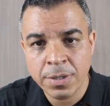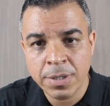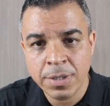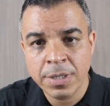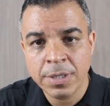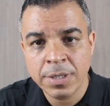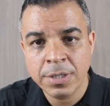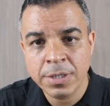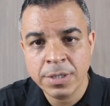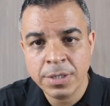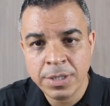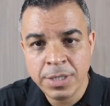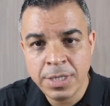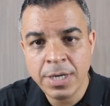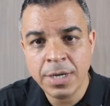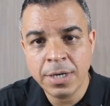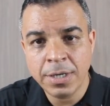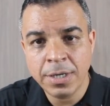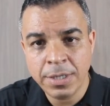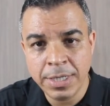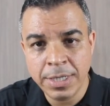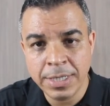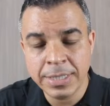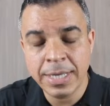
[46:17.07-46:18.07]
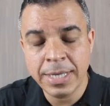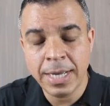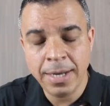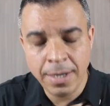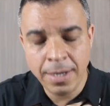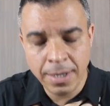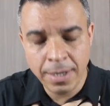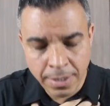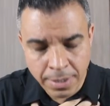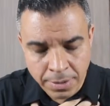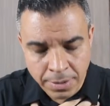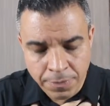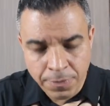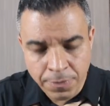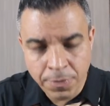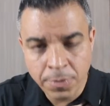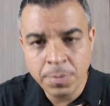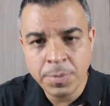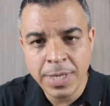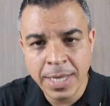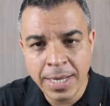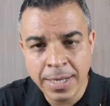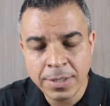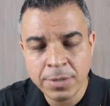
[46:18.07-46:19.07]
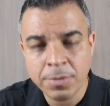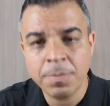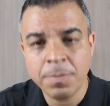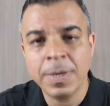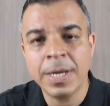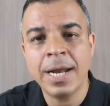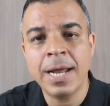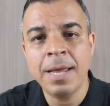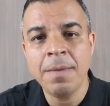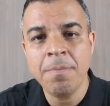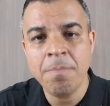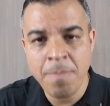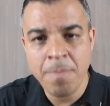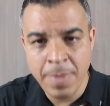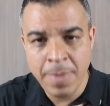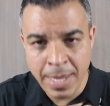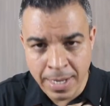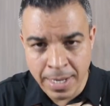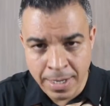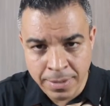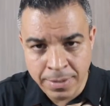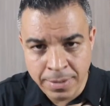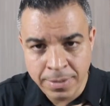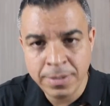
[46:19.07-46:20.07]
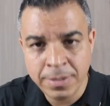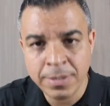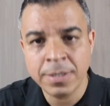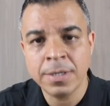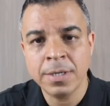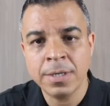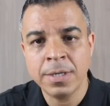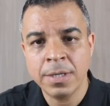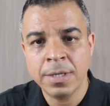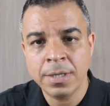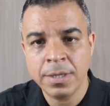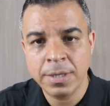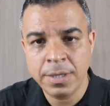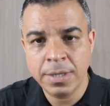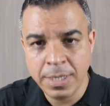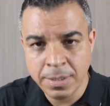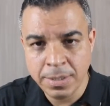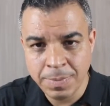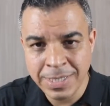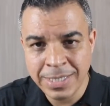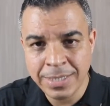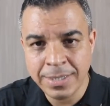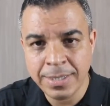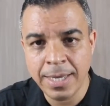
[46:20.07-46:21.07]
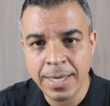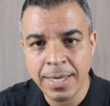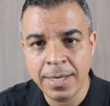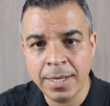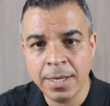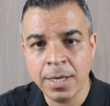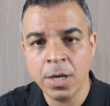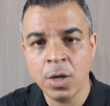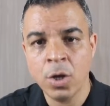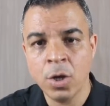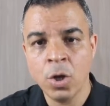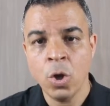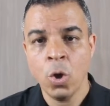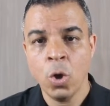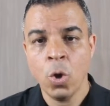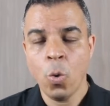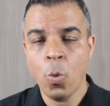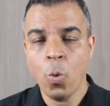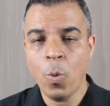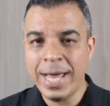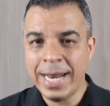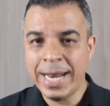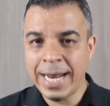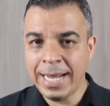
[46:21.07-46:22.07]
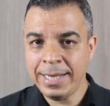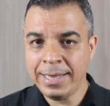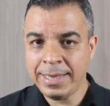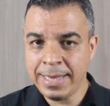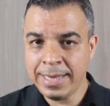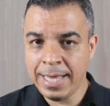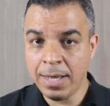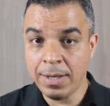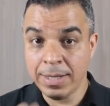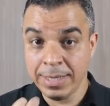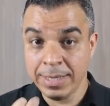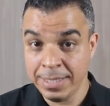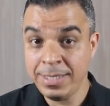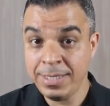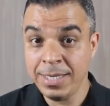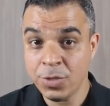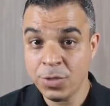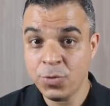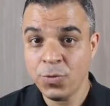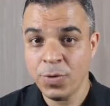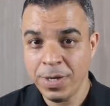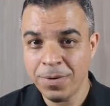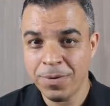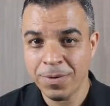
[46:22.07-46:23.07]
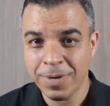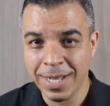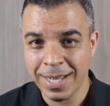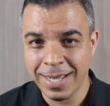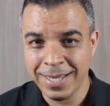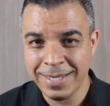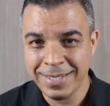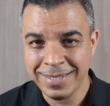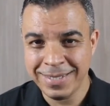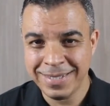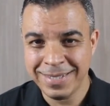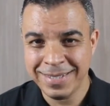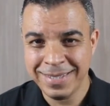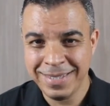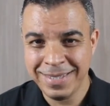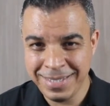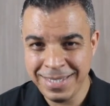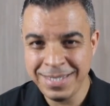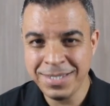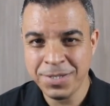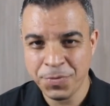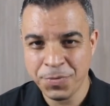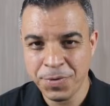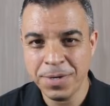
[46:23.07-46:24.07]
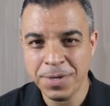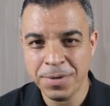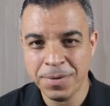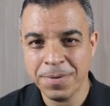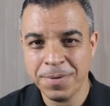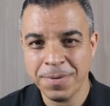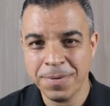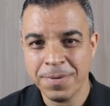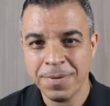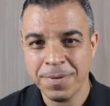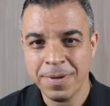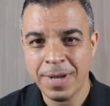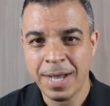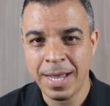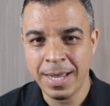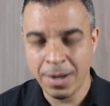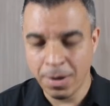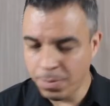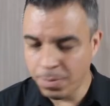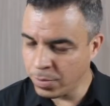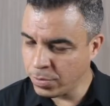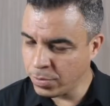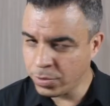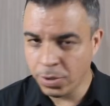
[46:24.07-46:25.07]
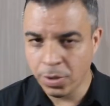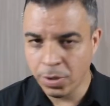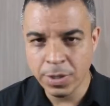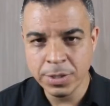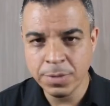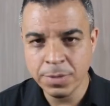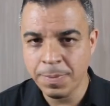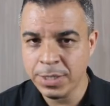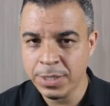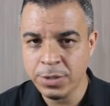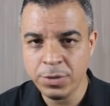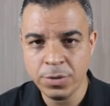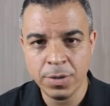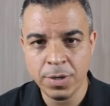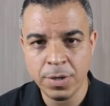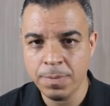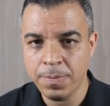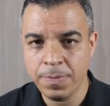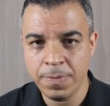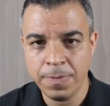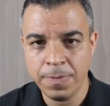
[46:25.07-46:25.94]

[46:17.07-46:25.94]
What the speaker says: CRTs. I learned from that, but I made this mistake. This is real, guys. This is real. I almost lost my job.